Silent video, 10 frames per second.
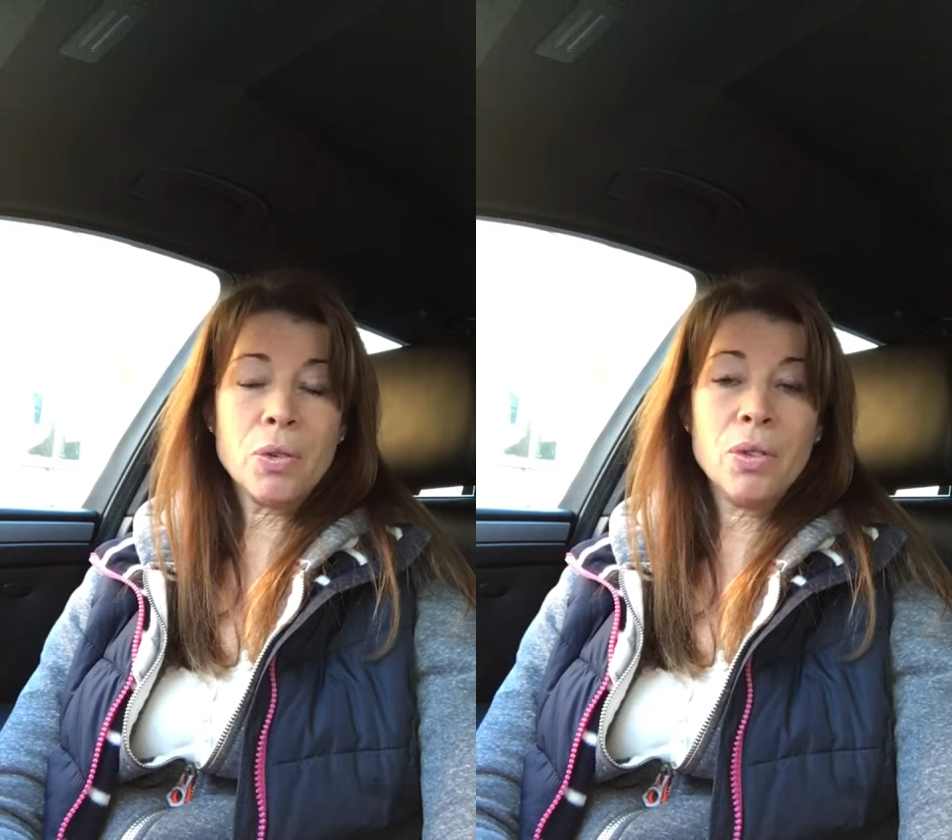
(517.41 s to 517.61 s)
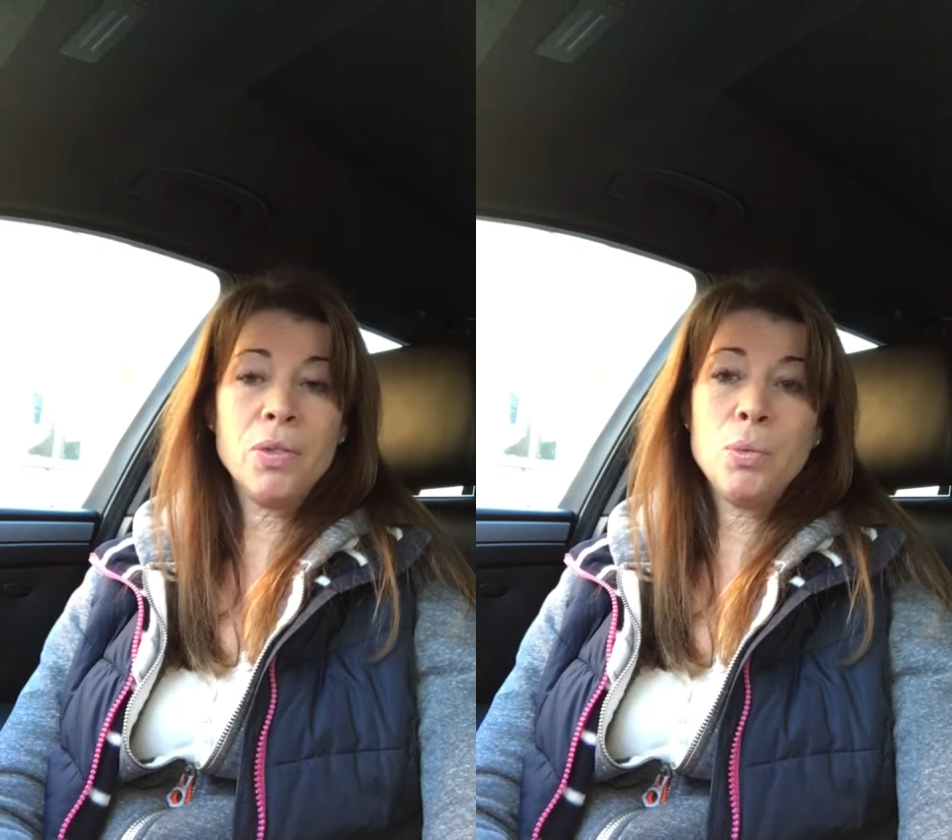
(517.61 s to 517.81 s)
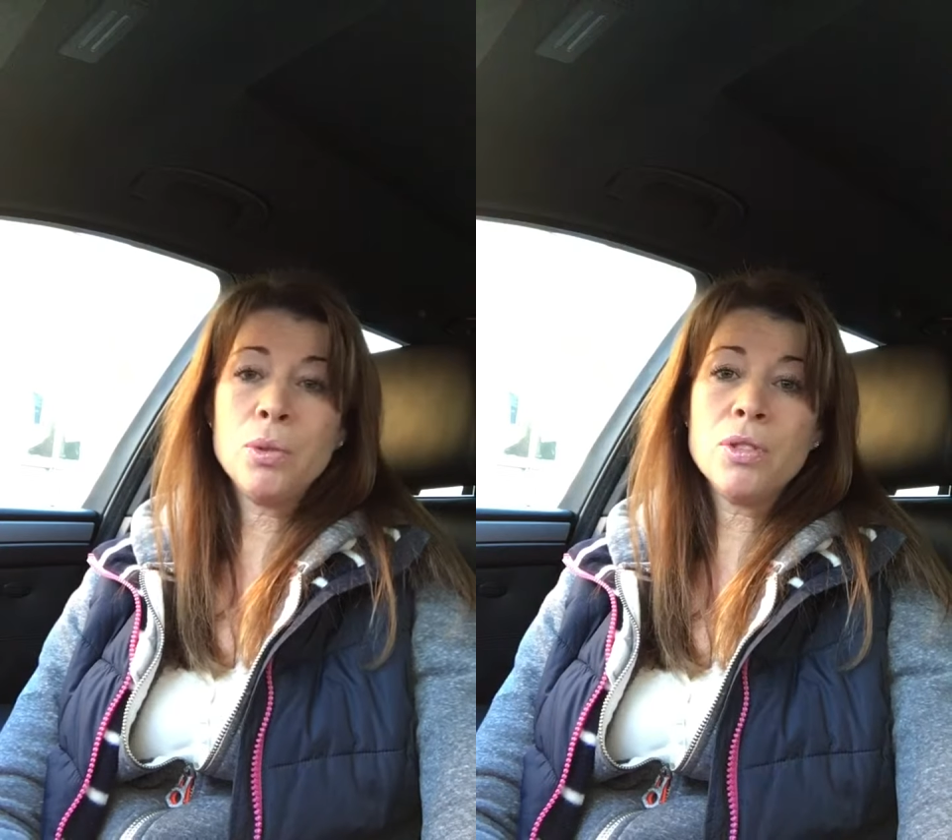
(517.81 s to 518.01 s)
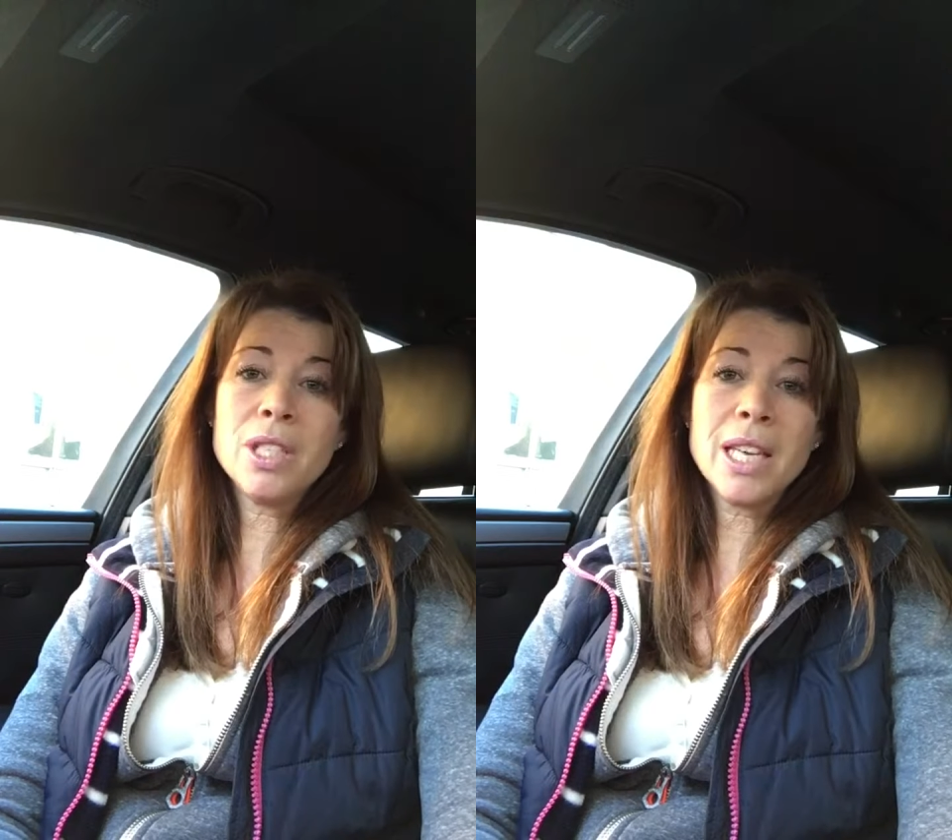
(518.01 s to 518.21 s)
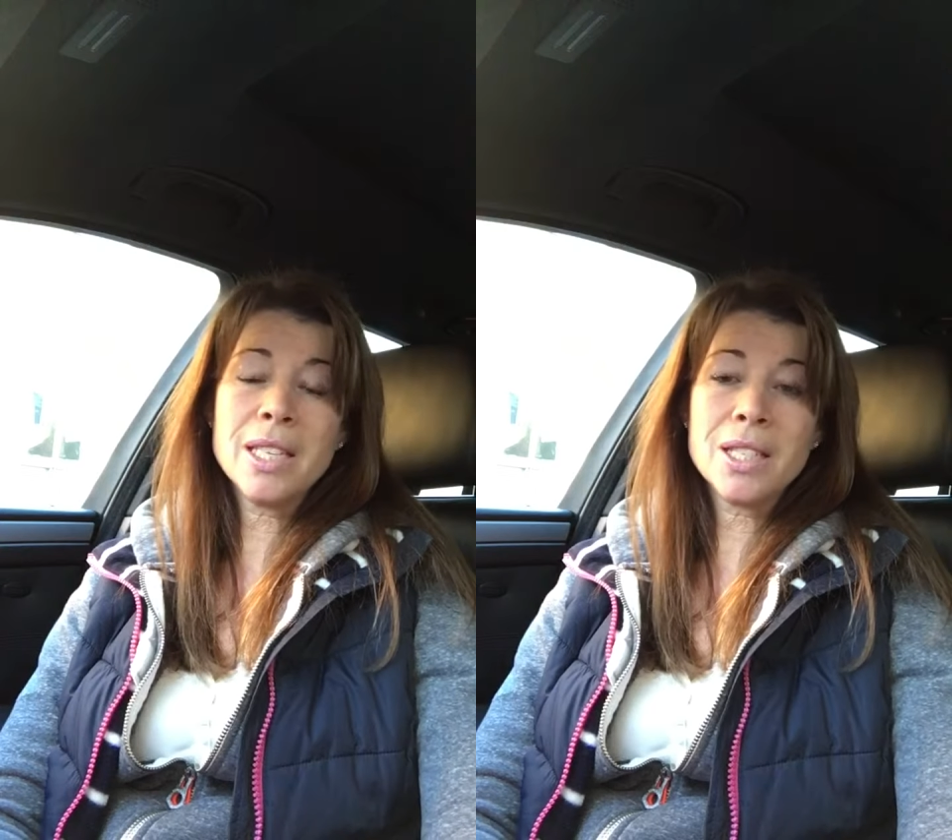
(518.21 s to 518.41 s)
Or if you want
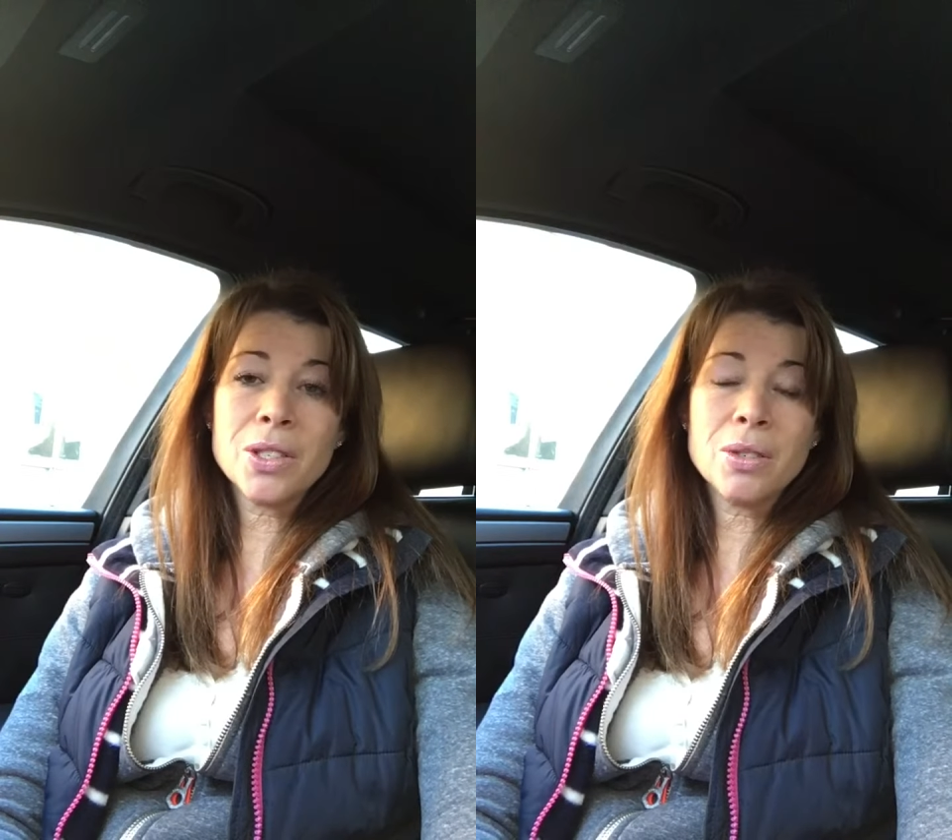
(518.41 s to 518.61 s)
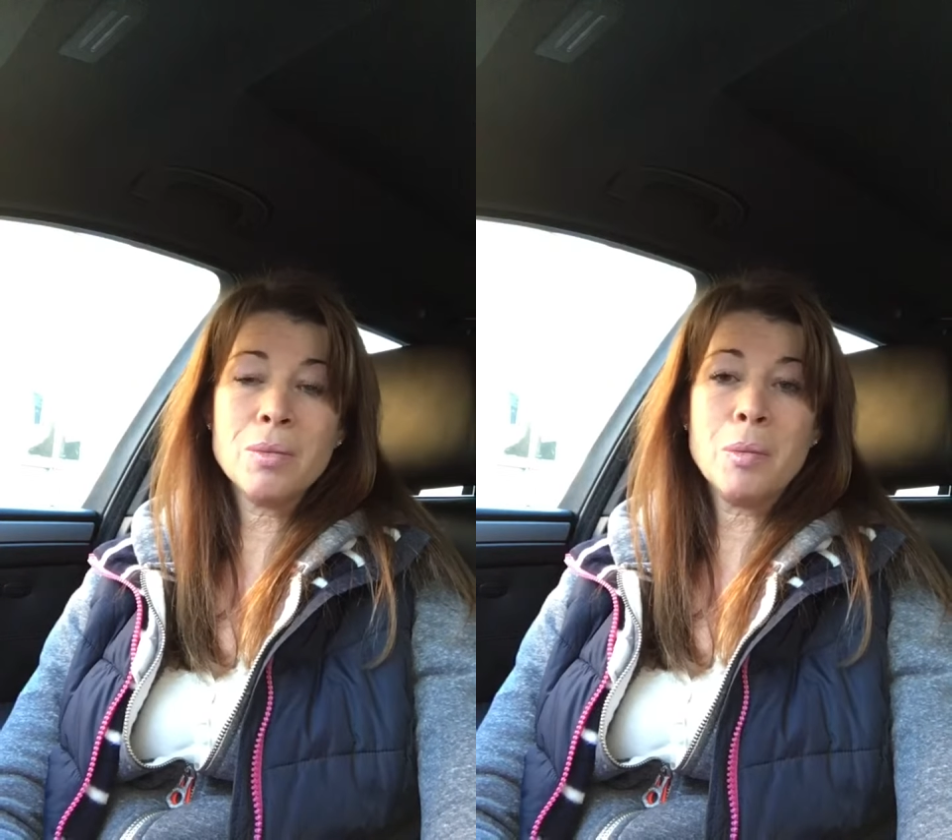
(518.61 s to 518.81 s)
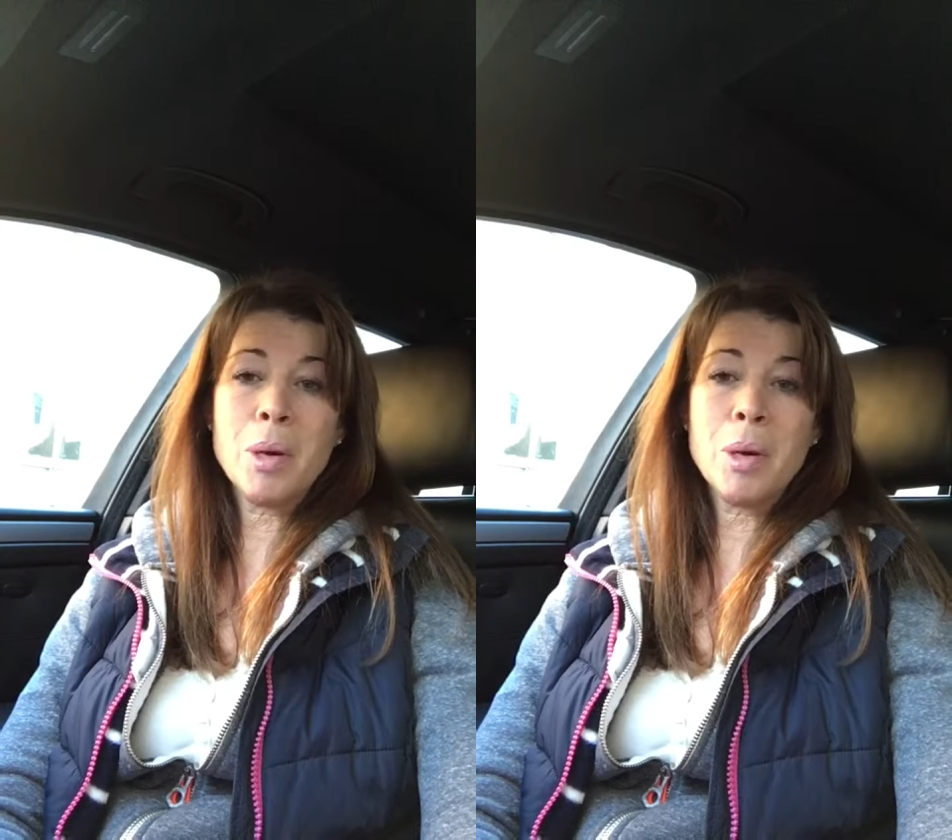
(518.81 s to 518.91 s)
to get in touch with me